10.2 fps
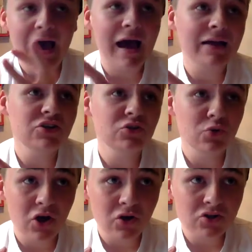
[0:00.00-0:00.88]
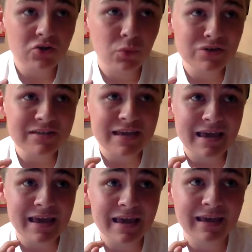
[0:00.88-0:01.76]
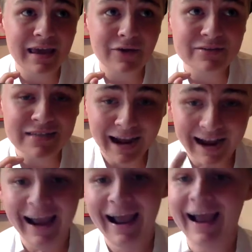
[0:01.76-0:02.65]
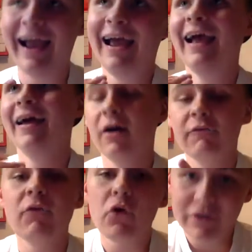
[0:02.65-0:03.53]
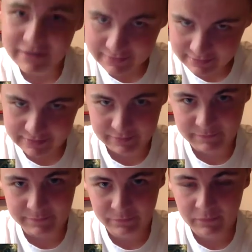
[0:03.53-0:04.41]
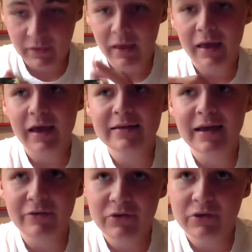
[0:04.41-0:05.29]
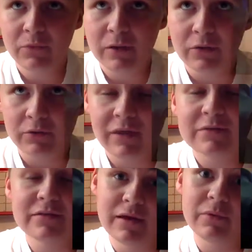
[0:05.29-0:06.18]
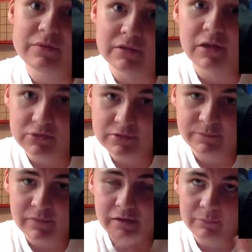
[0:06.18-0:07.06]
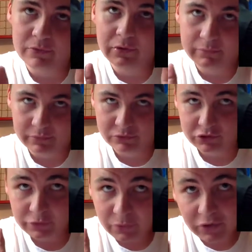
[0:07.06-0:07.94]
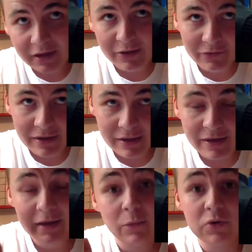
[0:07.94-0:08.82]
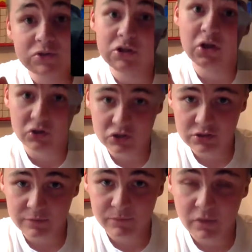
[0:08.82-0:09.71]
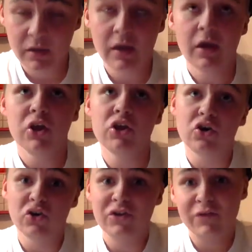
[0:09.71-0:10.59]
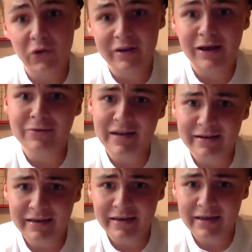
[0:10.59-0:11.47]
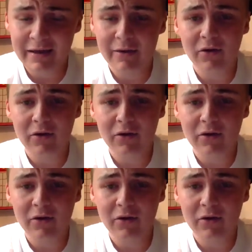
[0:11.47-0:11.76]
I do not want to hear Kieran's voice. And Harriet, well, that was a loss. I'm going to put it out there. It was a loss. You could have voted out Danny